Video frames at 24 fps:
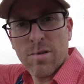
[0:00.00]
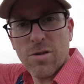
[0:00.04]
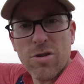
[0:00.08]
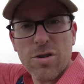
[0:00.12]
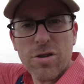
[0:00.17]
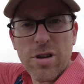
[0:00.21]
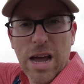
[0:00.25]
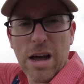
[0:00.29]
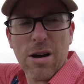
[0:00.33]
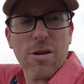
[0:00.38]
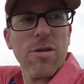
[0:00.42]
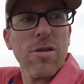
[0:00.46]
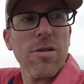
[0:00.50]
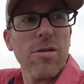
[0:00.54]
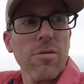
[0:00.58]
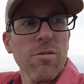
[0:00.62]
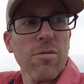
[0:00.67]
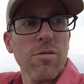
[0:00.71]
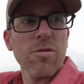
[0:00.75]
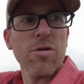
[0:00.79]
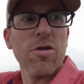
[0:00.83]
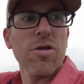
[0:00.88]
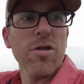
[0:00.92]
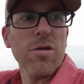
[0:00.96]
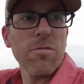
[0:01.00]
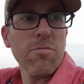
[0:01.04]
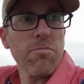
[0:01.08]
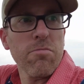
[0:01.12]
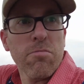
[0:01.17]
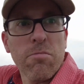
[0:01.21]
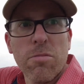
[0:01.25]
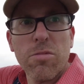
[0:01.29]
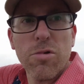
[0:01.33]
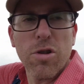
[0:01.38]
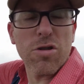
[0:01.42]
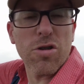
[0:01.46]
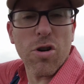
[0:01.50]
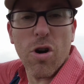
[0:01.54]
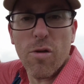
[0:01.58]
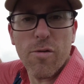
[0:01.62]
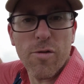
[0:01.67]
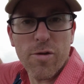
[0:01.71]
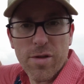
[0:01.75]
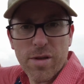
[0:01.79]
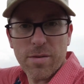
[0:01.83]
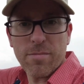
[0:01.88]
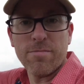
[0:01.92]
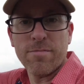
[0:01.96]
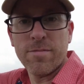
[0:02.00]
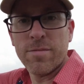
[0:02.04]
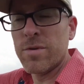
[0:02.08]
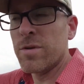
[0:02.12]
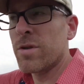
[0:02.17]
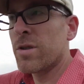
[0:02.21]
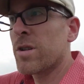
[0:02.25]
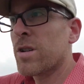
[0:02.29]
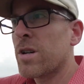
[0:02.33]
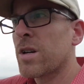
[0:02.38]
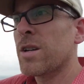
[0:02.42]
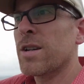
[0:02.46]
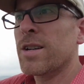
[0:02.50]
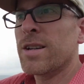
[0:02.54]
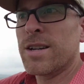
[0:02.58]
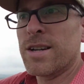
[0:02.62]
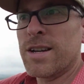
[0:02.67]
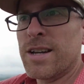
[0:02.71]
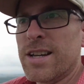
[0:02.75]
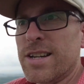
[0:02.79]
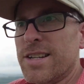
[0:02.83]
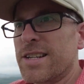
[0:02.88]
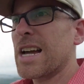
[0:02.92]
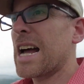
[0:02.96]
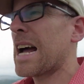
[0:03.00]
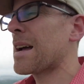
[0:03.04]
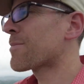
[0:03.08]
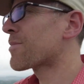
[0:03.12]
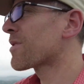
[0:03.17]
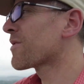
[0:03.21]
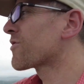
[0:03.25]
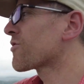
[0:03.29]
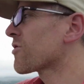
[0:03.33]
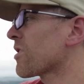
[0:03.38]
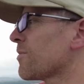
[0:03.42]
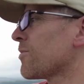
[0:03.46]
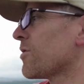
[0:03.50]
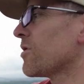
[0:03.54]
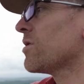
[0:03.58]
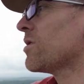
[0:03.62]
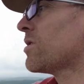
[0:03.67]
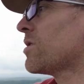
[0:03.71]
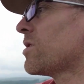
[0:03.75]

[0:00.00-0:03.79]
look over them in times of trouble.